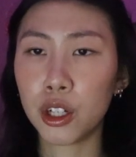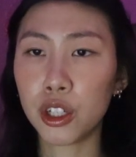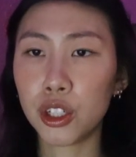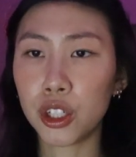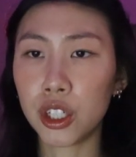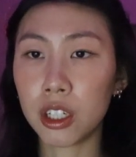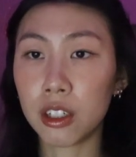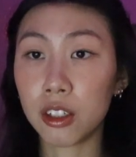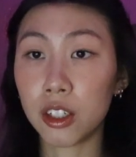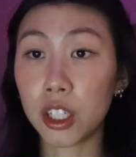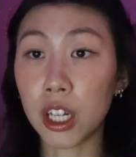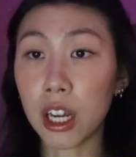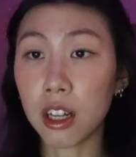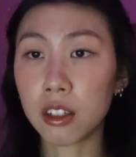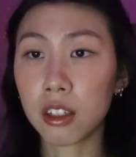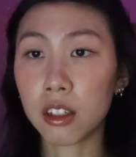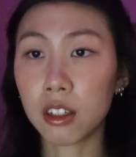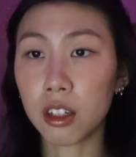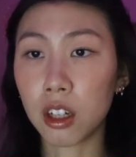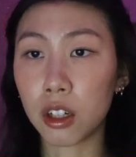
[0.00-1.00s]
She
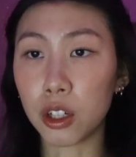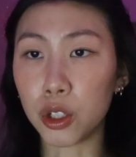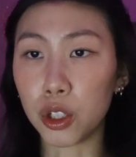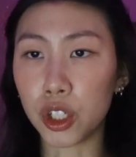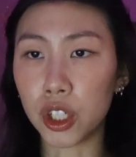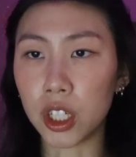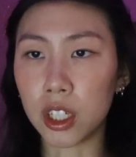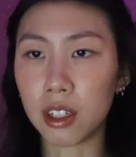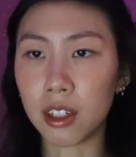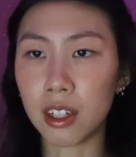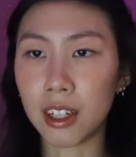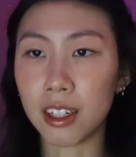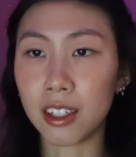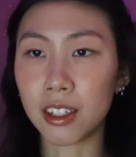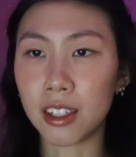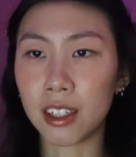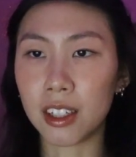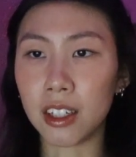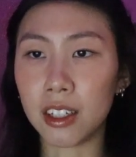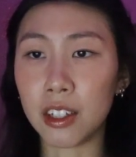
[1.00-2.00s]
injects a solution
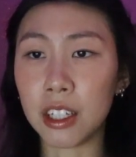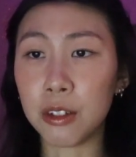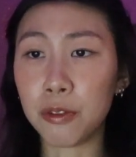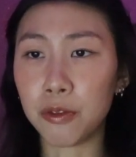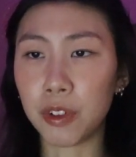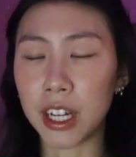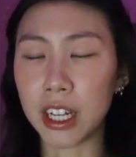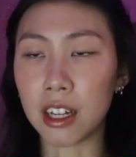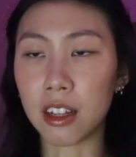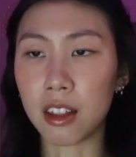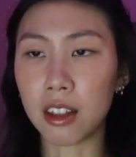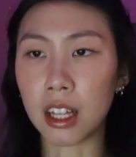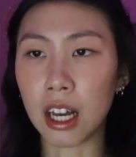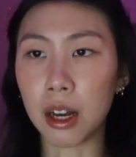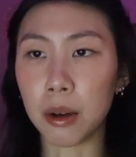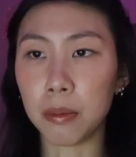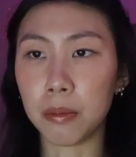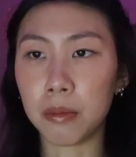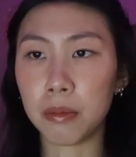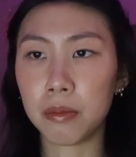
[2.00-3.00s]
into the deflated
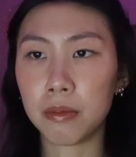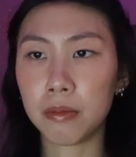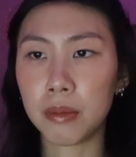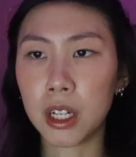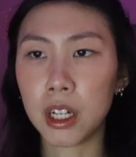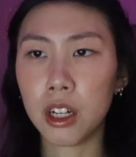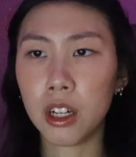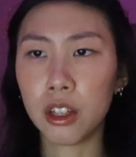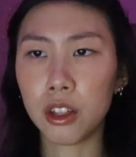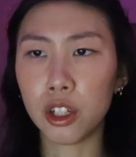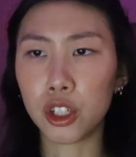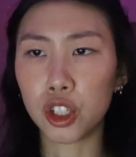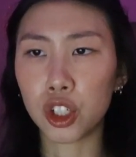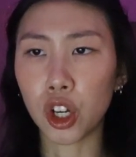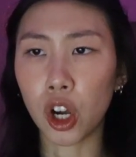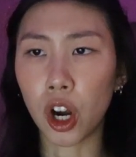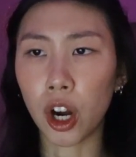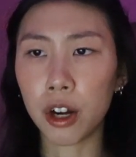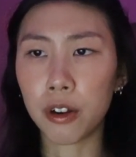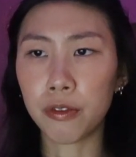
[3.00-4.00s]
thumb, the
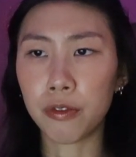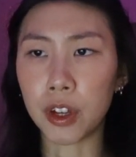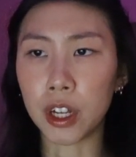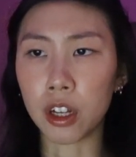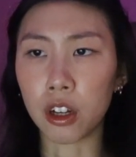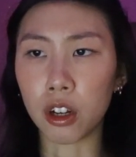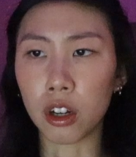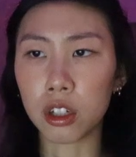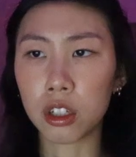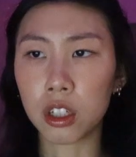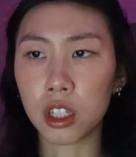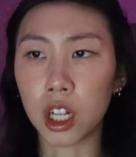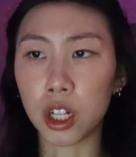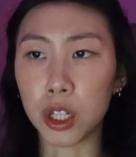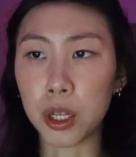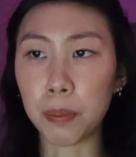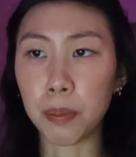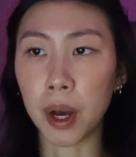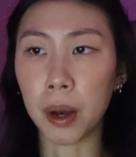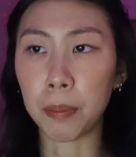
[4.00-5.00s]
charred finger
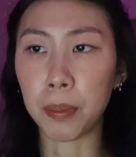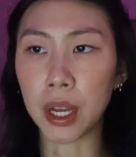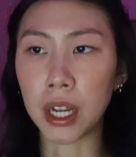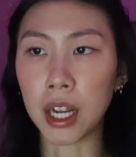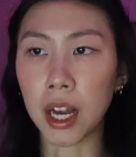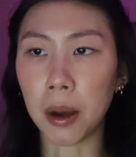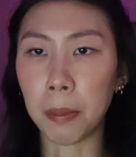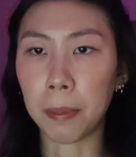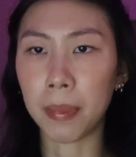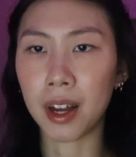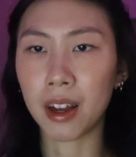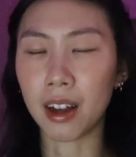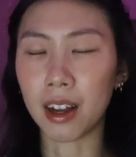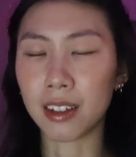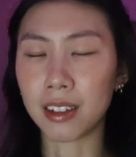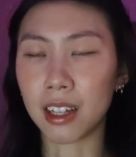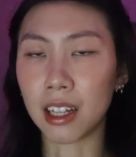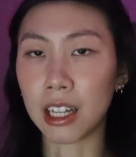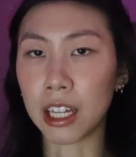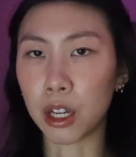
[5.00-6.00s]
slowly pumping up
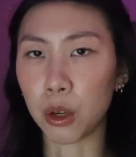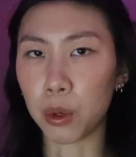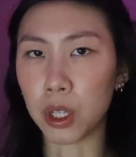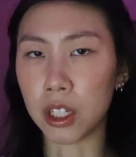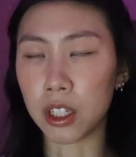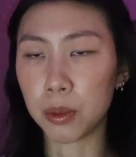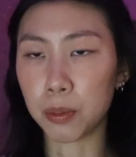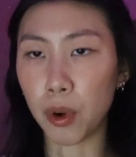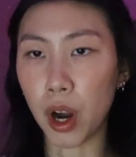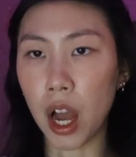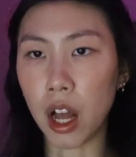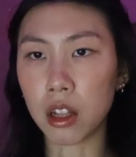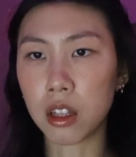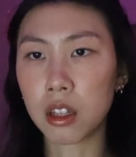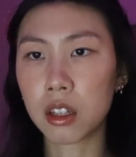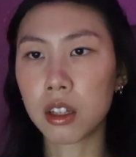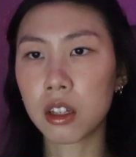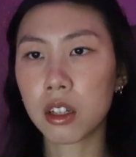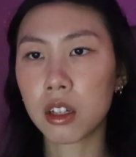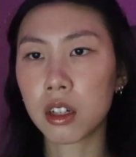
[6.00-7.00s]
as the liquid
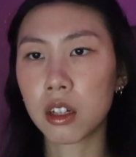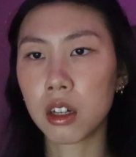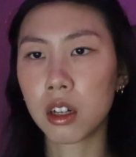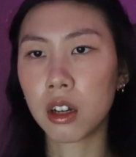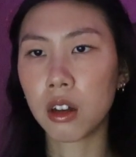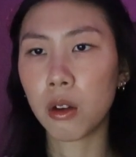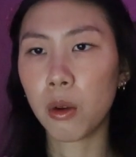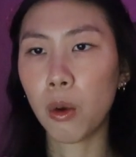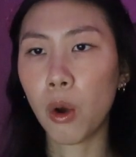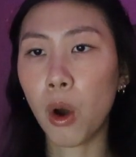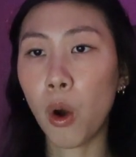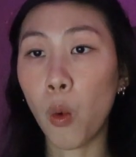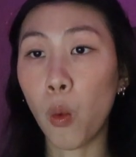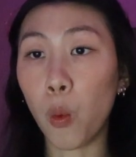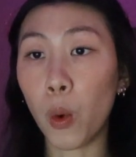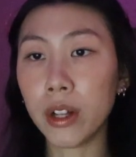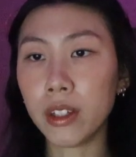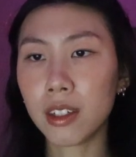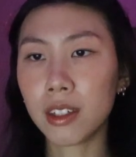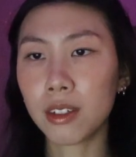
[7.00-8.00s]
spreads.
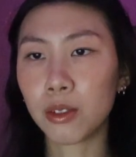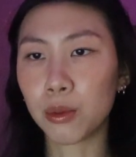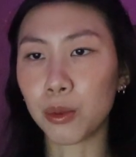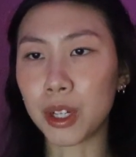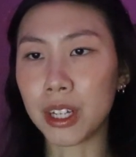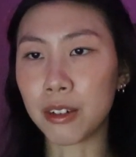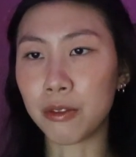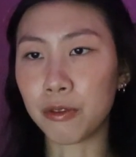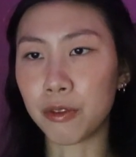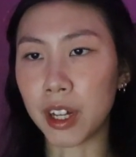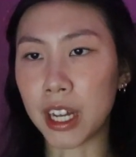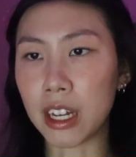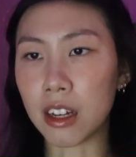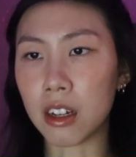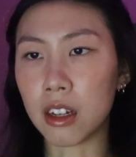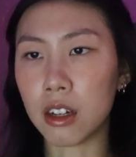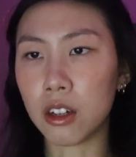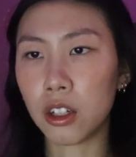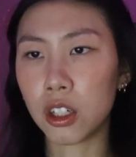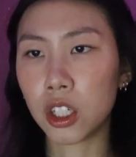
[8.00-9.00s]
Once it's
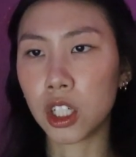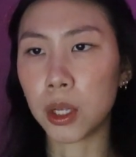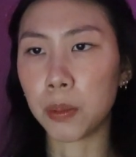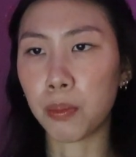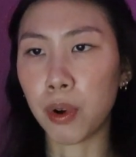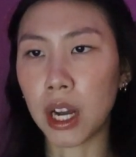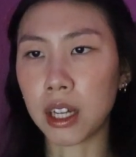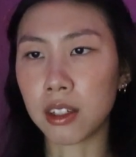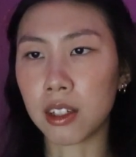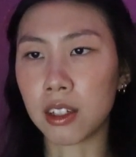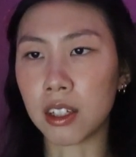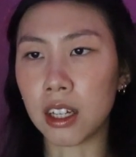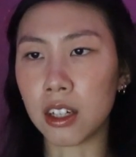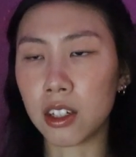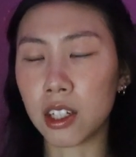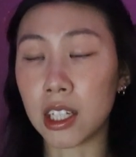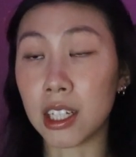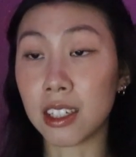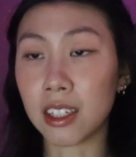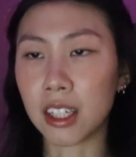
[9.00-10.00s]
reinflated, she presses
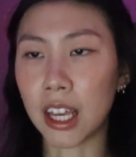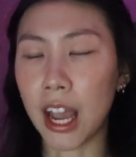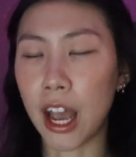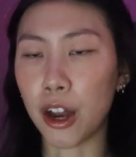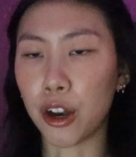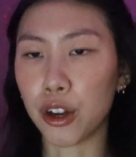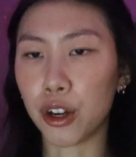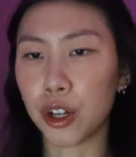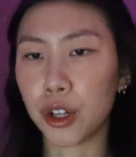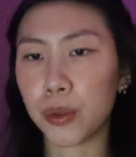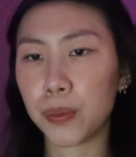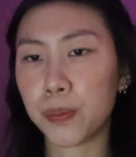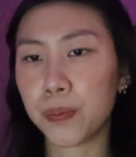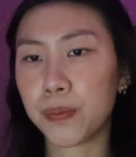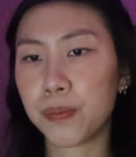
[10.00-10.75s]
it to the scanner.